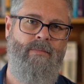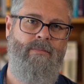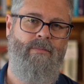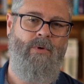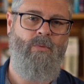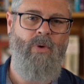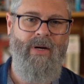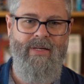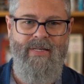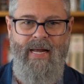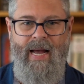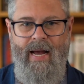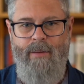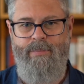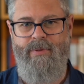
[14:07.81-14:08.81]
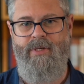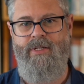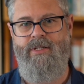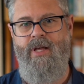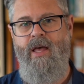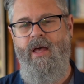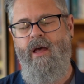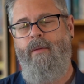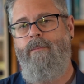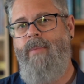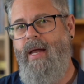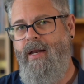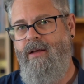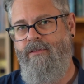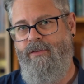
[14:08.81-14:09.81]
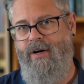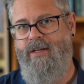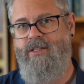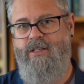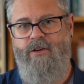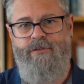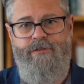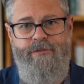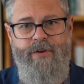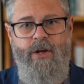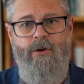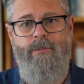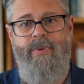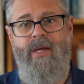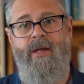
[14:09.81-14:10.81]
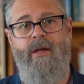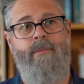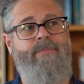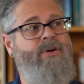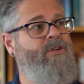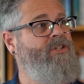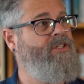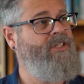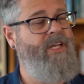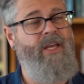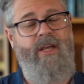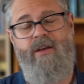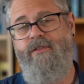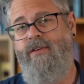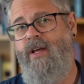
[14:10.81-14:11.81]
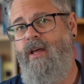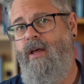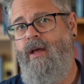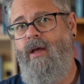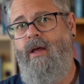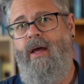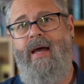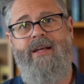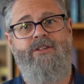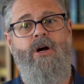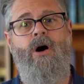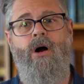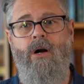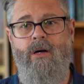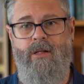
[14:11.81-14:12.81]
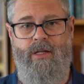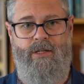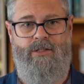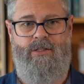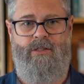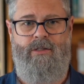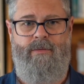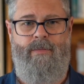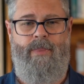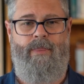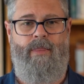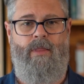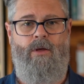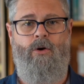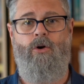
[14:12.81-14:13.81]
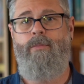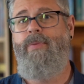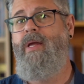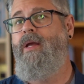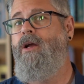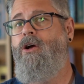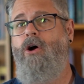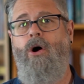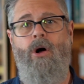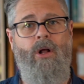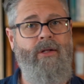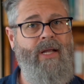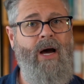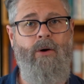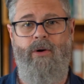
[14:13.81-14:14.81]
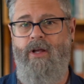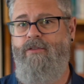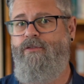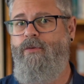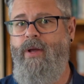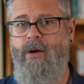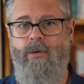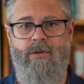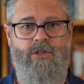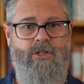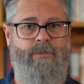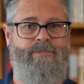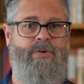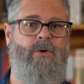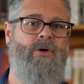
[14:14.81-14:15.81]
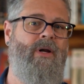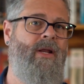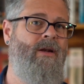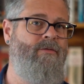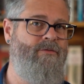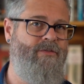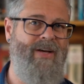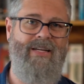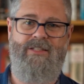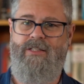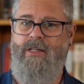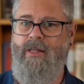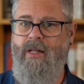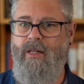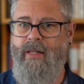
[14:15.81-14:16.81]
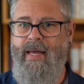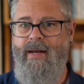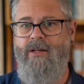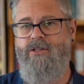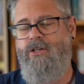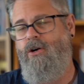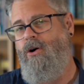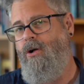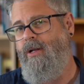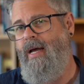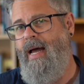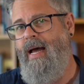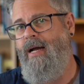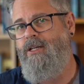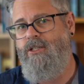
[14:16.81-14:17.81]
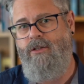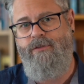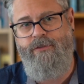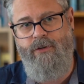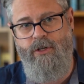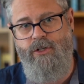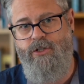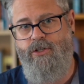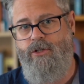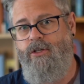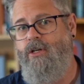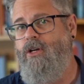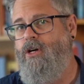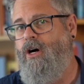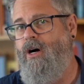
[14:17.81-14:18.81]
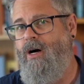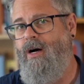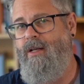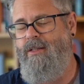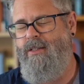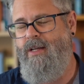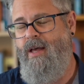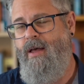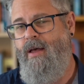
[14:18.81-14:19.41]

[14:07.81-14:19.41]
But what has happened is many of us fear being perceived as heartless or being called out if we don't support and invest in the latest call to action for a certain cause,